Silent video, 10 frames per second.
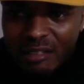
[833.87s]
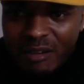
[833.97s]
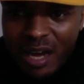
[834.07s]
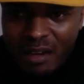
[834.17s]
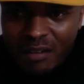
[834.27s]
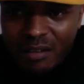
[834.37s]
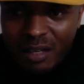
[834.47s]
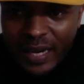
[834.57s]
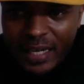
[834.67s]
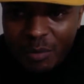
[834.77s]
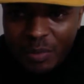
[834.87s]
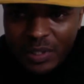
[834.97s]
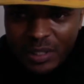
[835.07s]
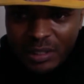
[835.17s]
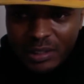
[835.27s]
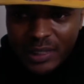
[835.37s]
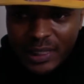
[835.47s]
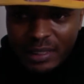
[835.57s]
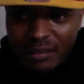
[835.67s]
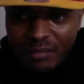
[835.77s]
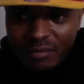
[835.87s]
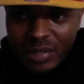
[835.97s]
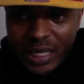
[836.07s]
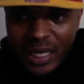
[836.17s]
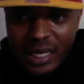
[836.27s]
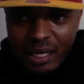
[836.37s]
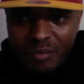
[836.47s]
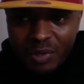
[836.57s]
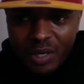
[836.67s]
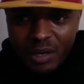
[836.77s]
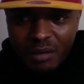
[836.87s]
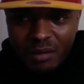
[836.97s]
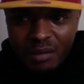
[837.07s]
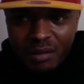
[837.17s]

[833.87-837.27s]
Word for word: Wow, look. Ain't no. Man, bro.